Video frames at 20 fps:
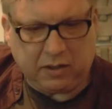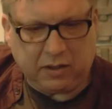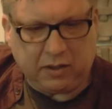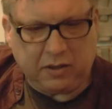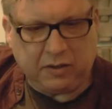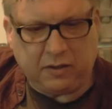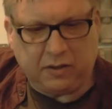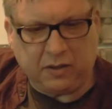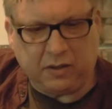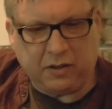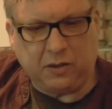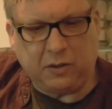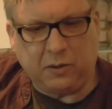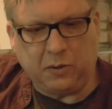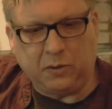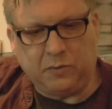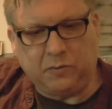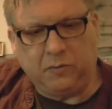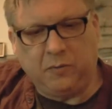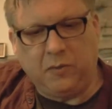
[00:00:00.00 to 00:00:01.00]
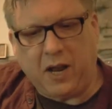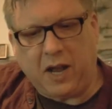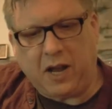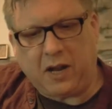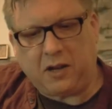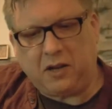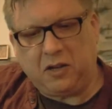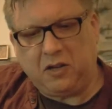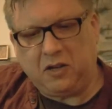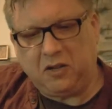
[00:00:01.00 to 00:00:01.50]
The
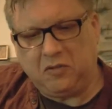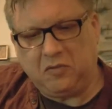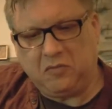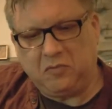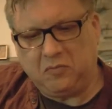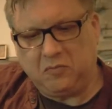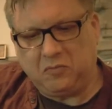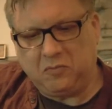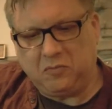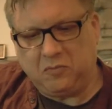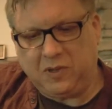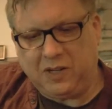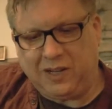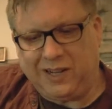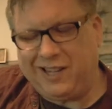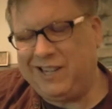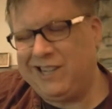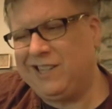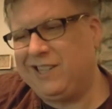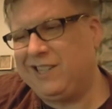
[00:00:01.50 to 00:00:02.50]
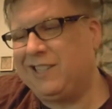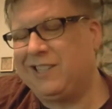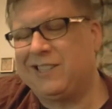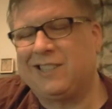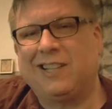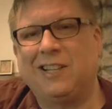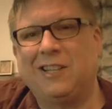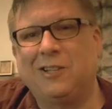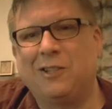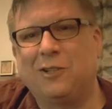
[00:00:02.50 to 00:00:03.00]
neck, I'll
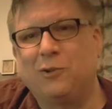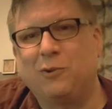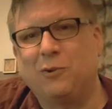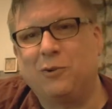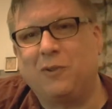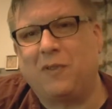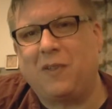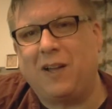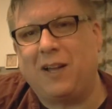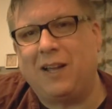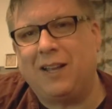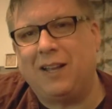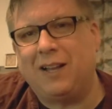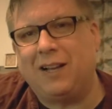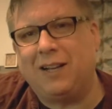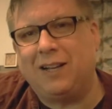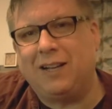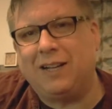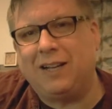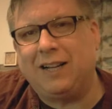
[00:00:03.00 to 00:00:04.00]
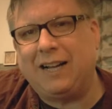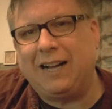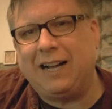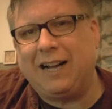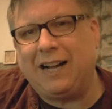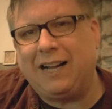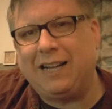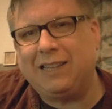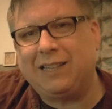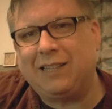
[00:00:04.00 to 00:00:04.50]
tell you the truth, I
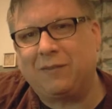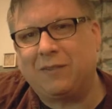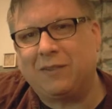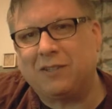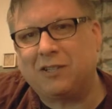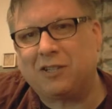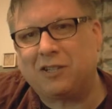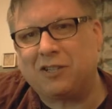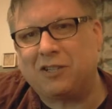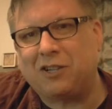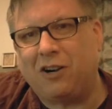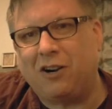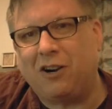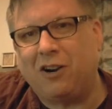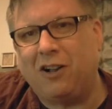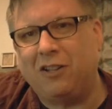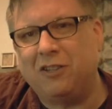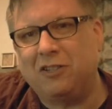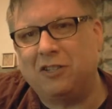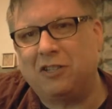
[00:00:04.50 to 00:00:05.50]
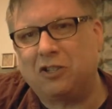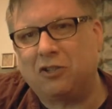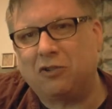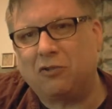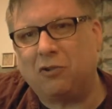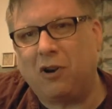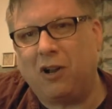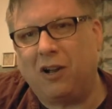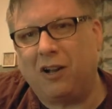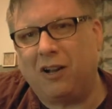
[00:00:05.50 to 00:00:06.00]
left this guitar
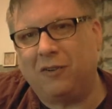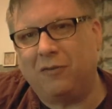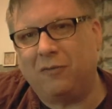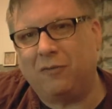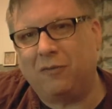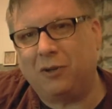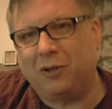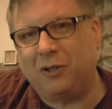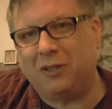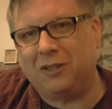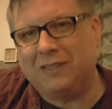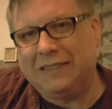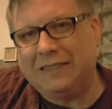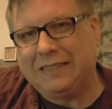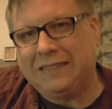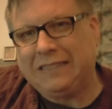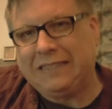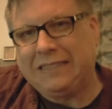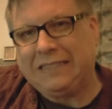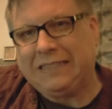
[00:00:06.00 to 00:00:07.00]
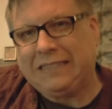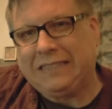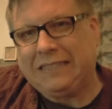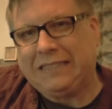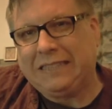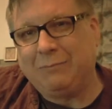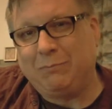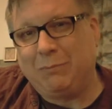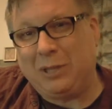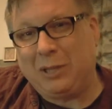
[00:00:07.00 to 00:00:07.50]
unstrung for
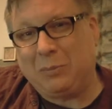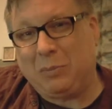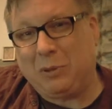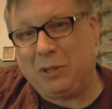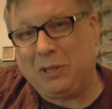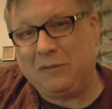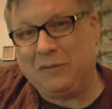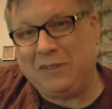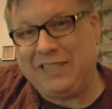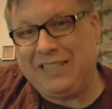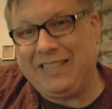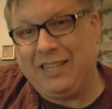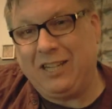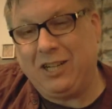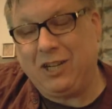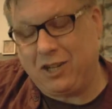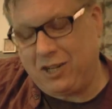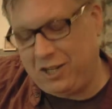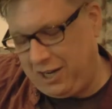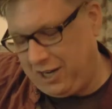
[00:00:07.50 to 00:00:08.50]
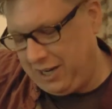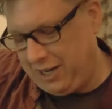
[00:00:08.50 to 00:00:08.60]
a better part of a year.